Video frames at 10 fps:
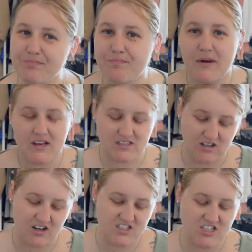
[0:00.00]
bigger
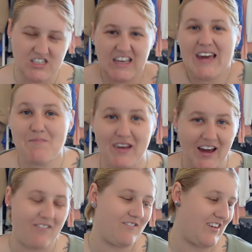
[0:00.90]
size just to keep me
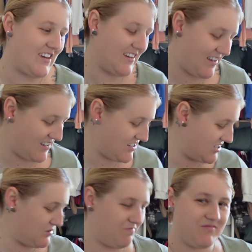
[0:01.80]
comfy, you know,
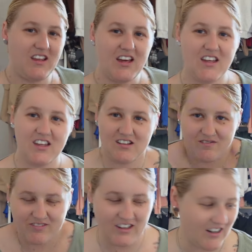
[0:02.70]
just,
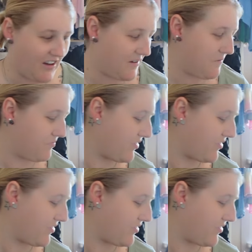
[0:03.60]
you know.